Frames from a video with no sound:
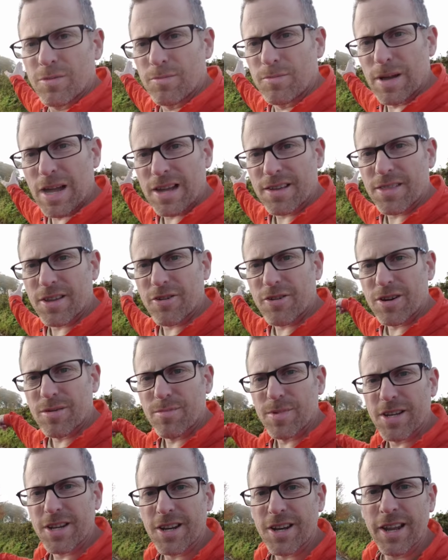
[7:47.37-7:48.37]
back there in a
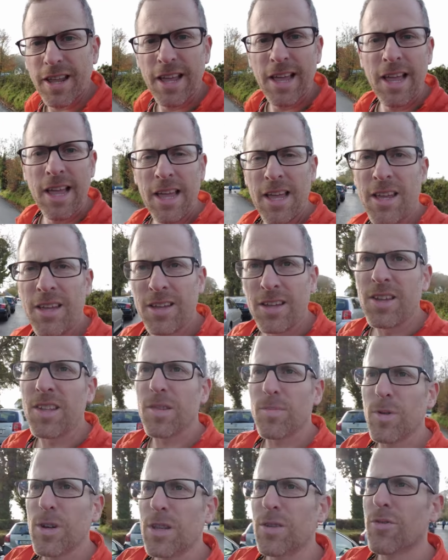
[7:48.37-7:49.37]
minute, it's
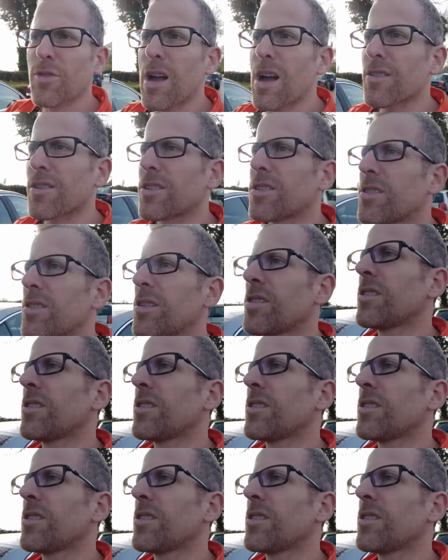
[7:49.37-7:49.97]
pretty crowded.